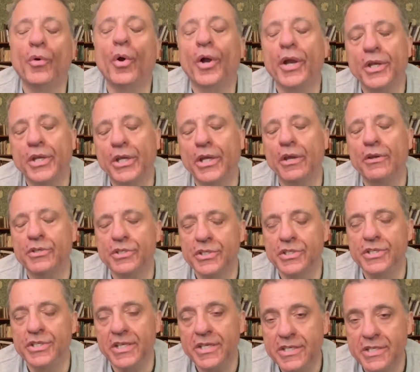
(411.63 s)
going to go into
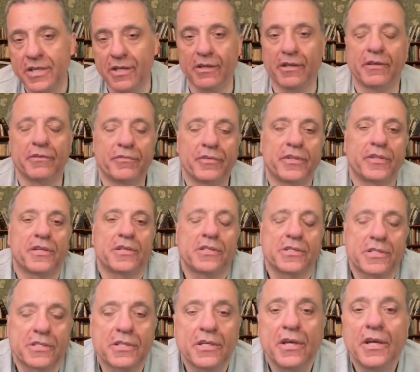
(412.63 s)
detail over
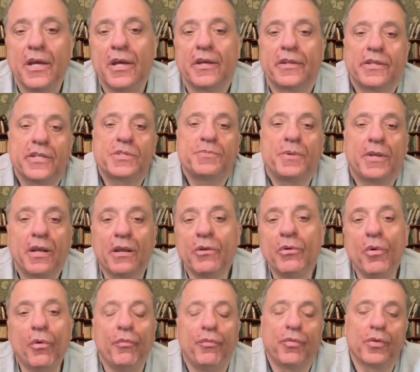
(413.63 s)
this. There's been an
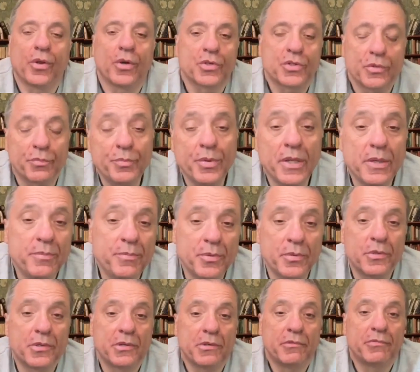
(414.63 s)
awful lot of
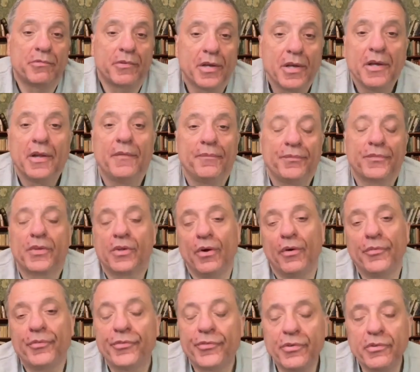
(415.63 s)
people who've
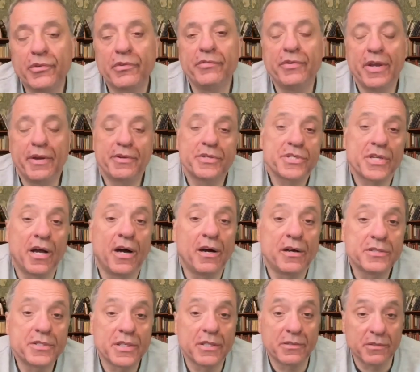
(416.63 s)
gone through the various
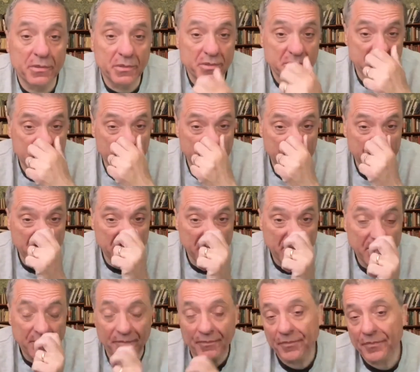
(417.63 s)
articles
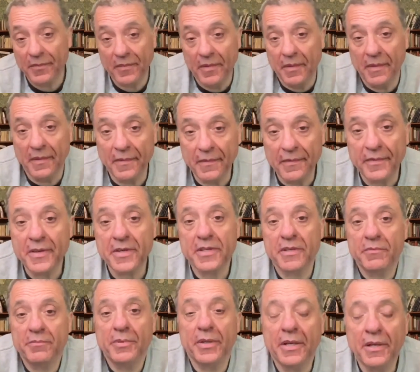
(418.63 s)
that
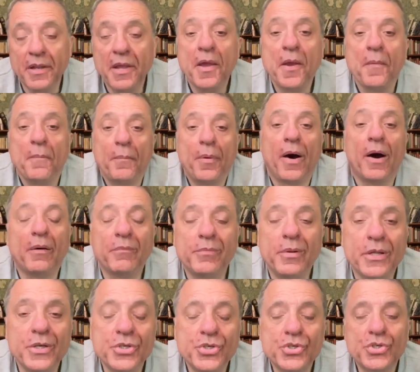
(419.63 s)
have been
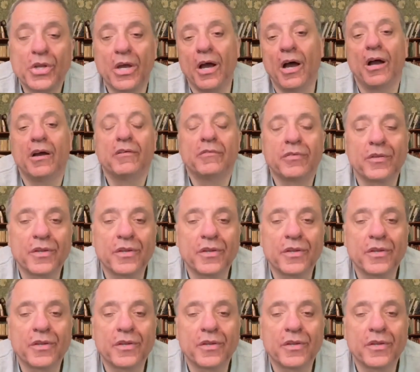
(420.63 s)
published over